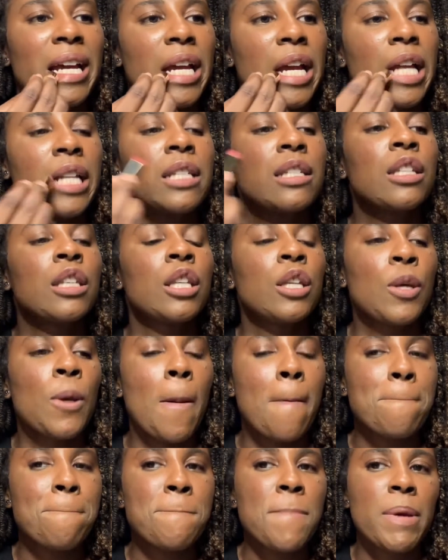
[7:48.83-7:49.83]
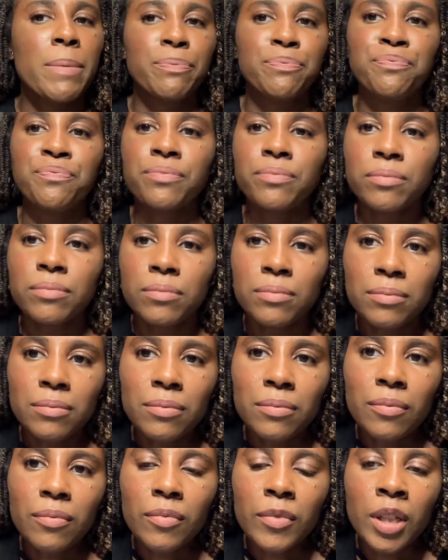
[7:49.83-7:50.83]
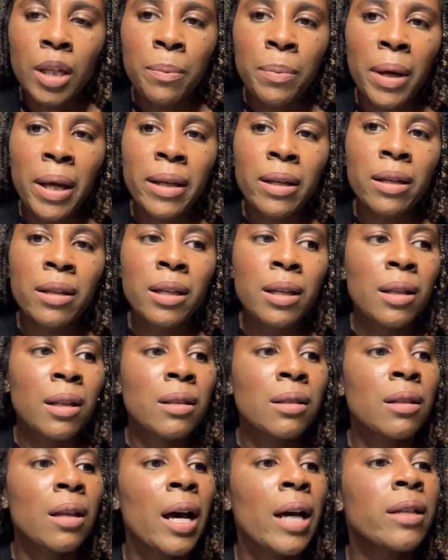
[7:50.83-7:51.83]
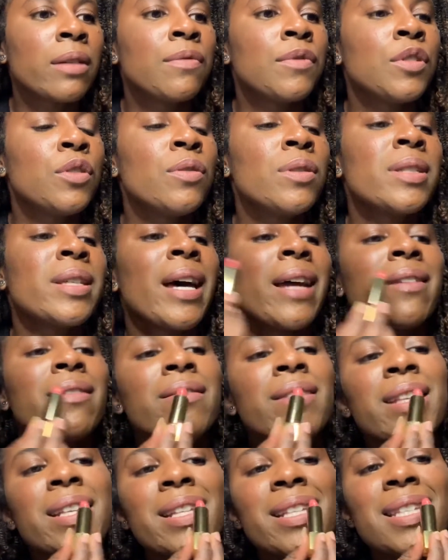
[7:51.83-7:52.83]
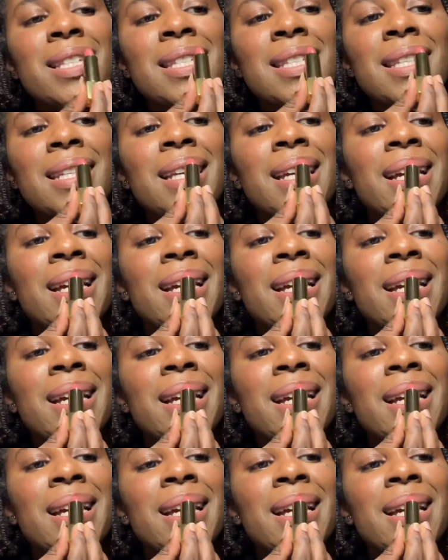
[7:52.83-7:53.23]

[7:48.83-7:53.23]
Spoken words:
It's cute. I probably could get a lot of use out of this.